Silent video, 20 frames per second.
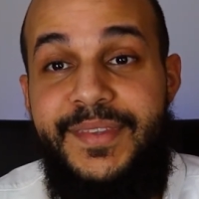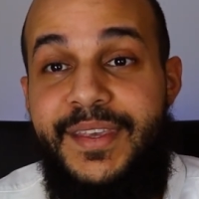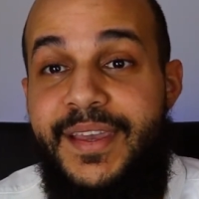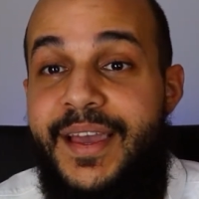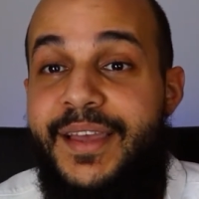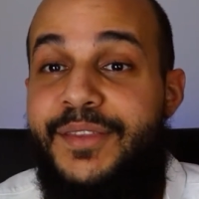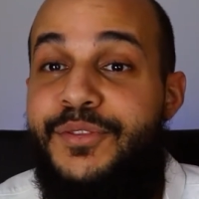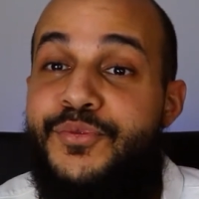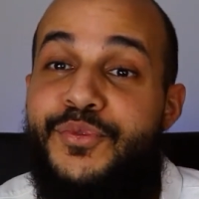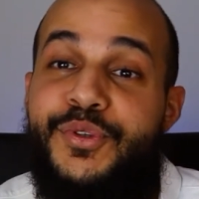
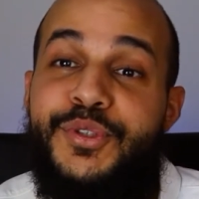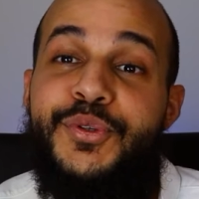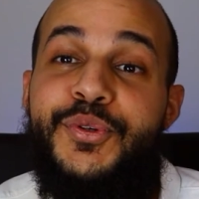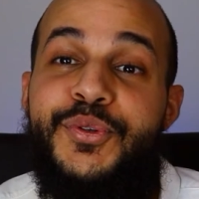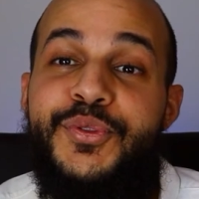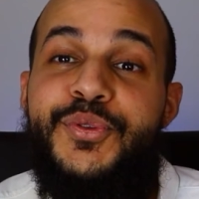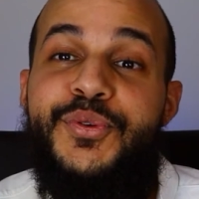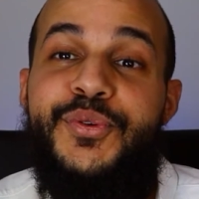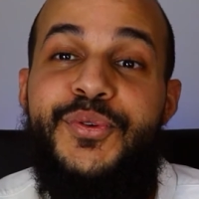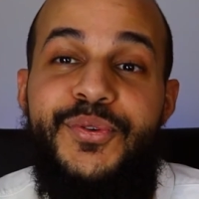and we
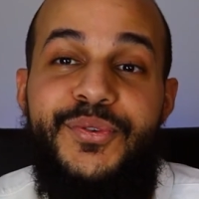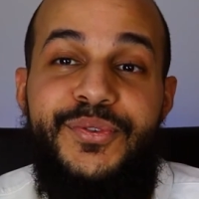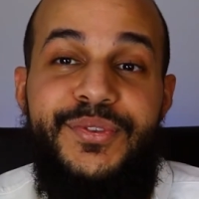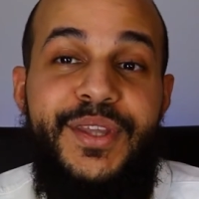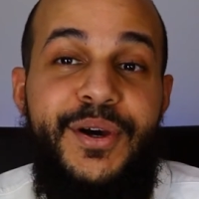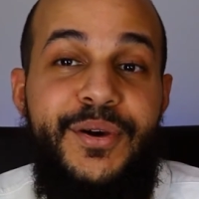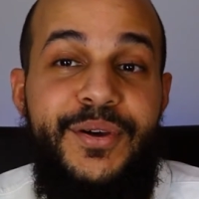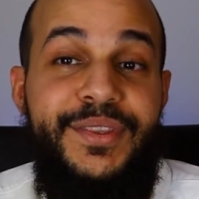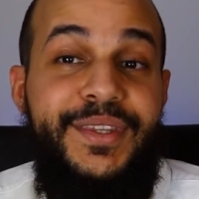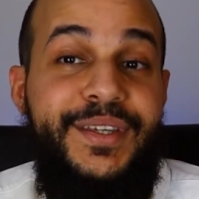don't know
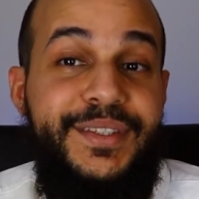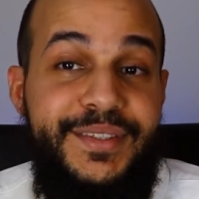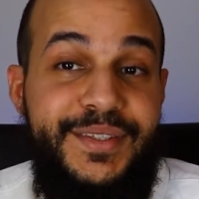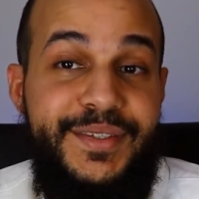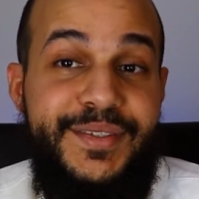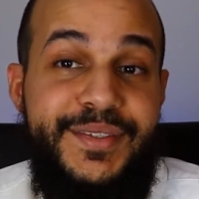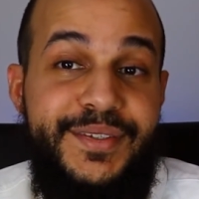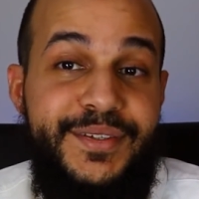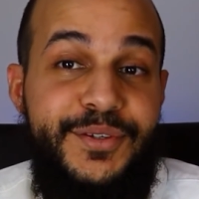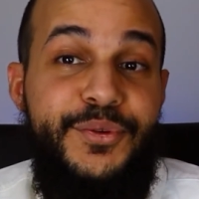that
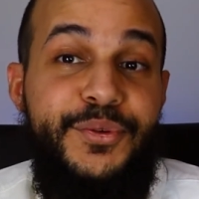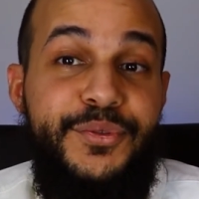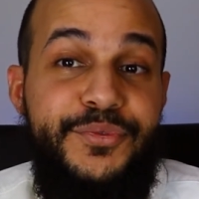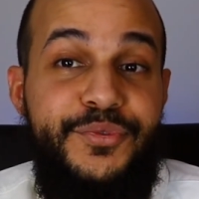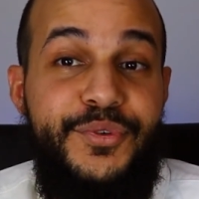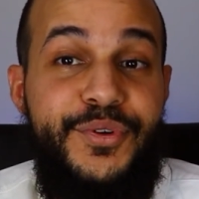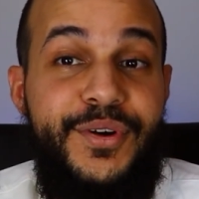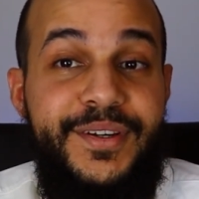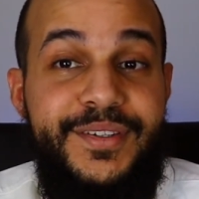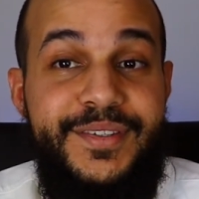is good
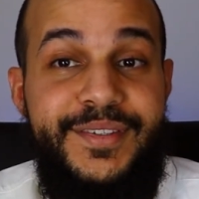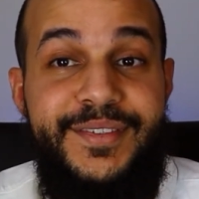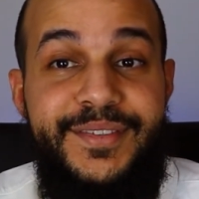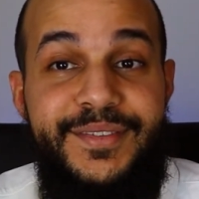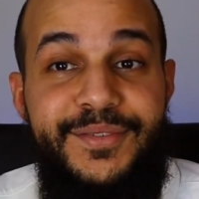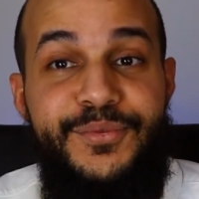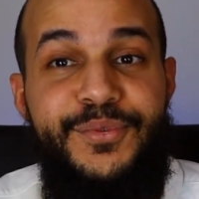for us,